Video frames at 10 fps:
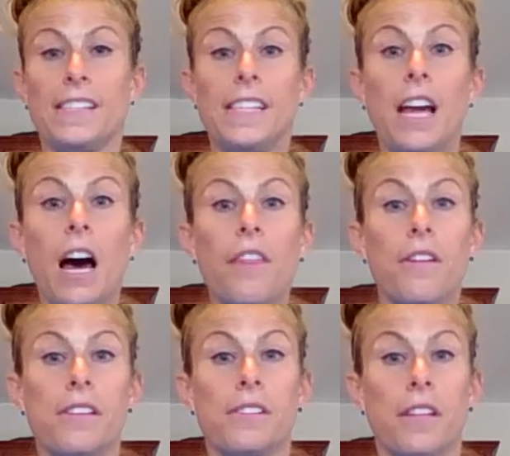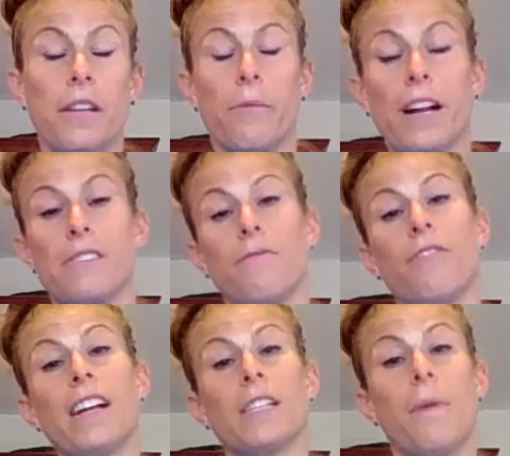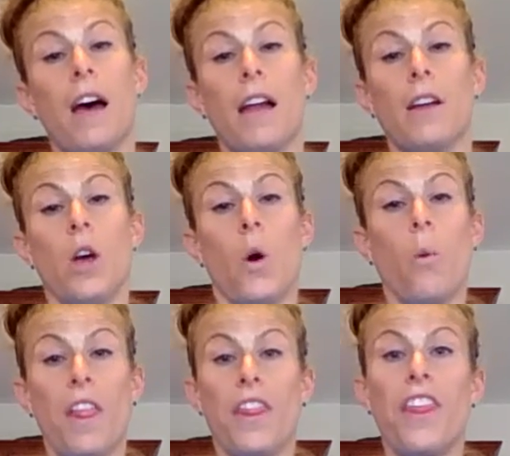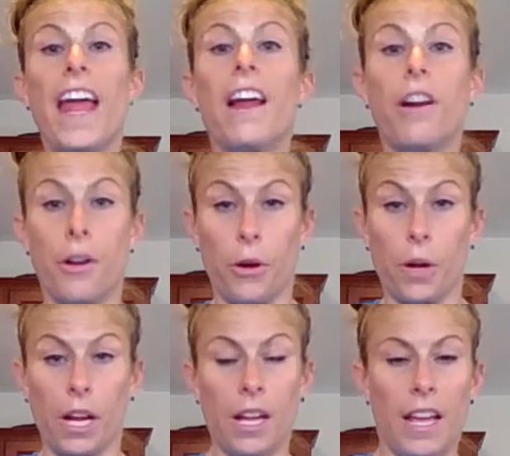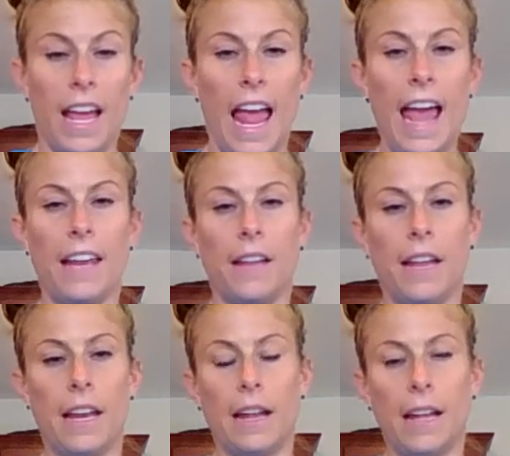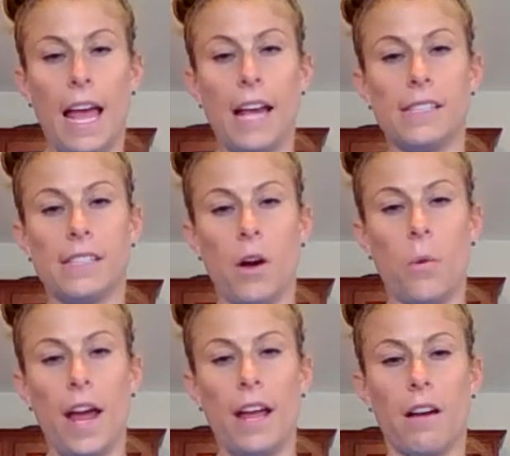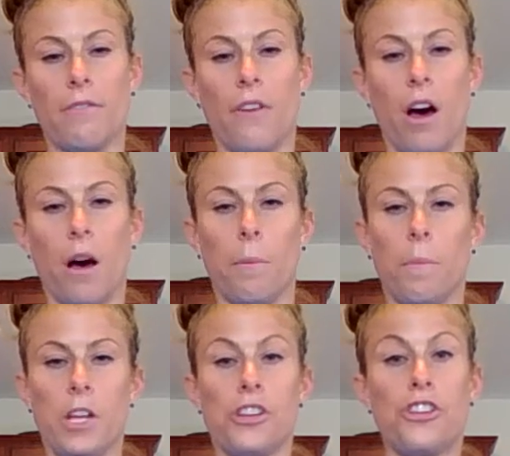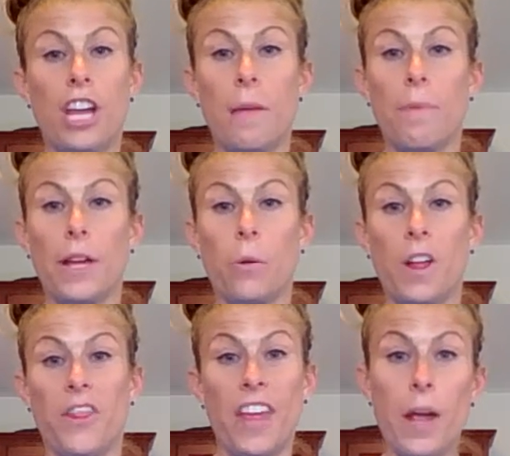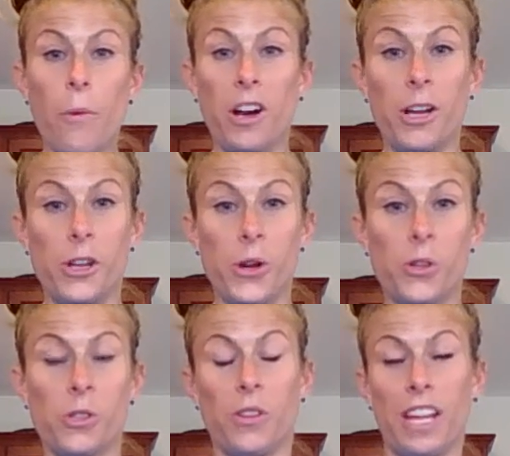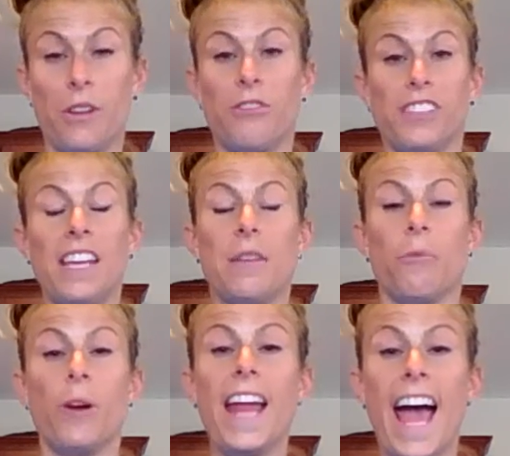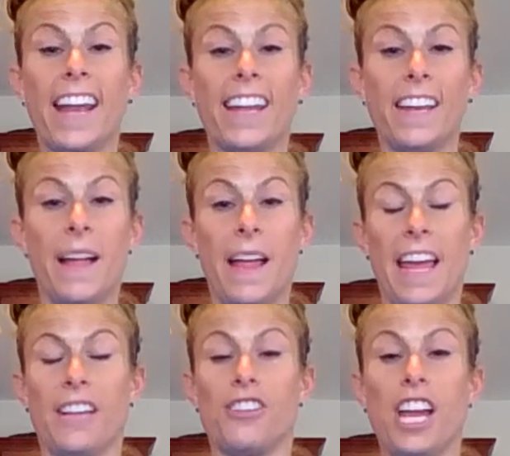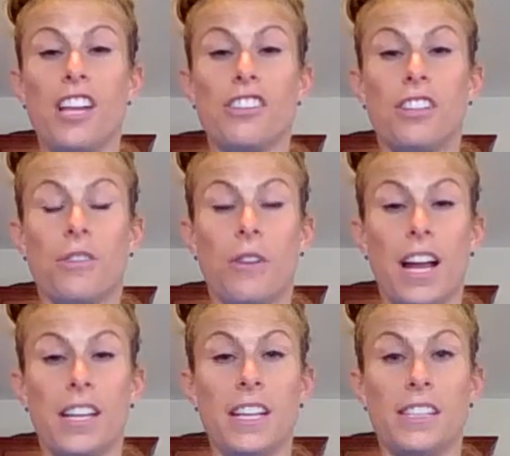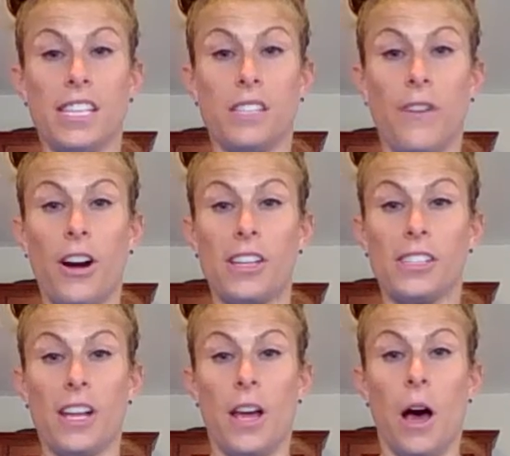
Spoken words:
see others, so they reflect upon what they are doing, and it has a way of shaping what they want to do, so that you see them re-edit and changing their own ideas as far as